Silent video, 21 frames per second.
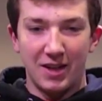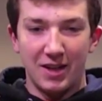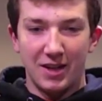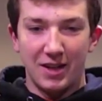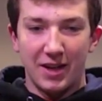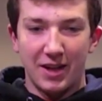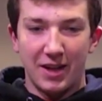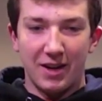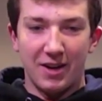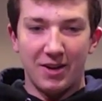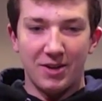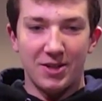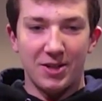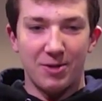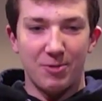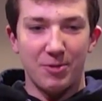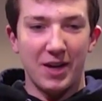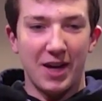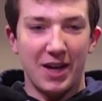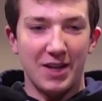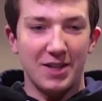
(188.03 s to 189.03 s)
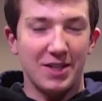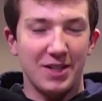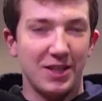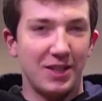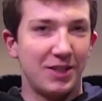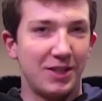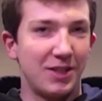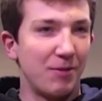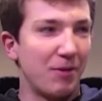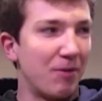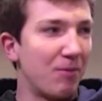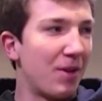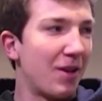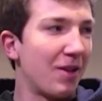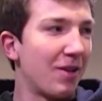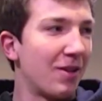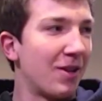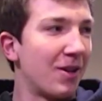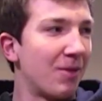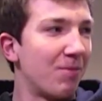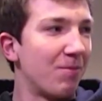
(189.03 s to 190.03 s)
And also, we got to see Jimmy
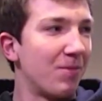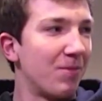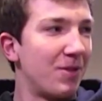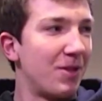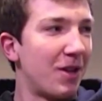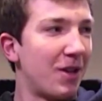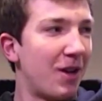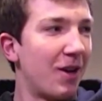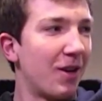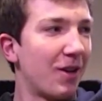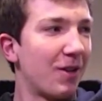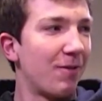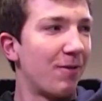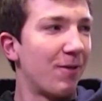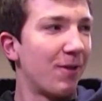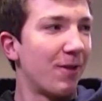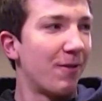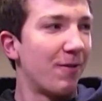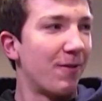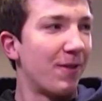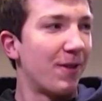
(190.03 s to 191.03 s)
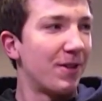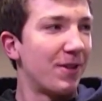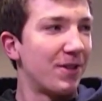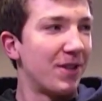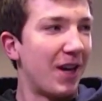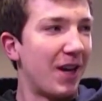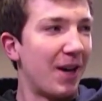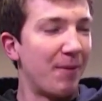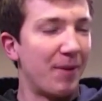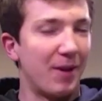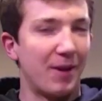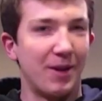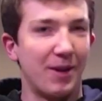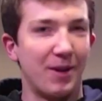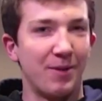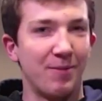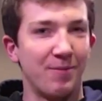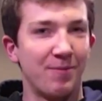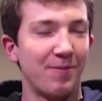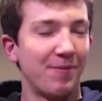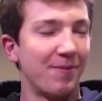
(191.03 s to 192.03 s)
Butler dunk for the first time in a
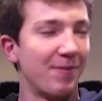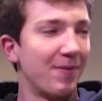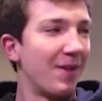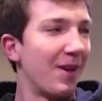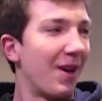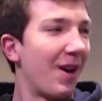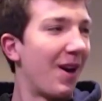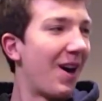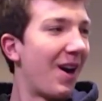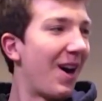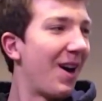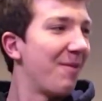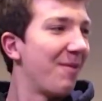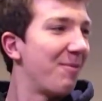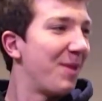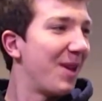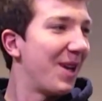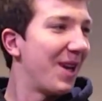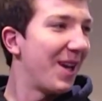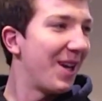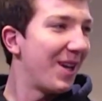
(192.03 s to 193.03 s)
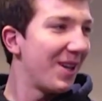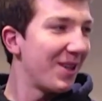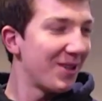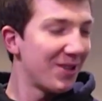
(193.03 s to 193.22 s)
hot minute.